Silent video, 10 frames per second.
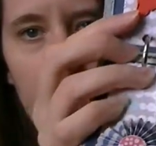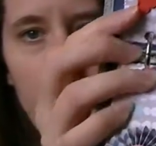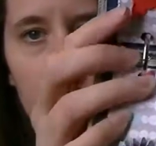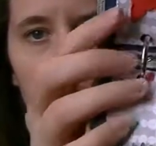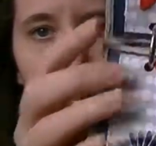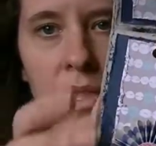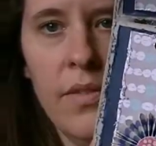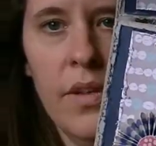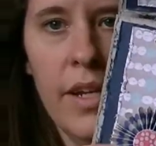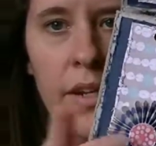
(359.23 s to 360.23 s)
and just lots
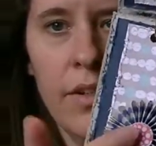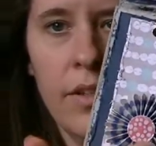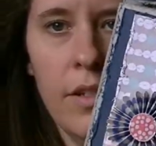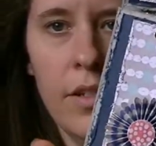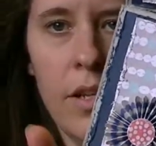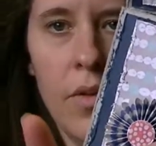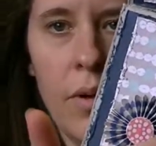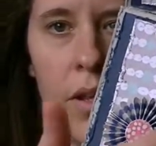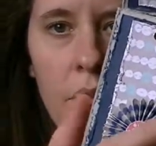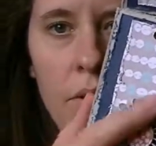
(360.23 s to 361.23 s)
of layers. Here's another
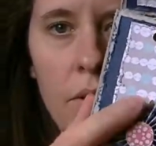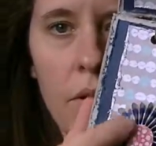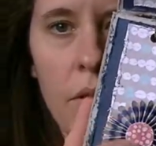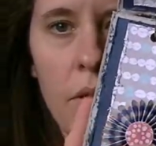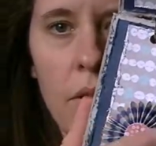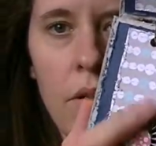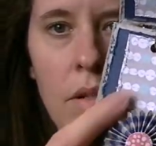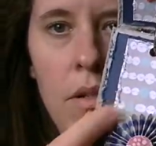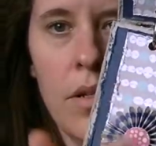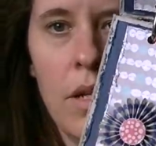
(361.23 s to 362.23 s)
one of those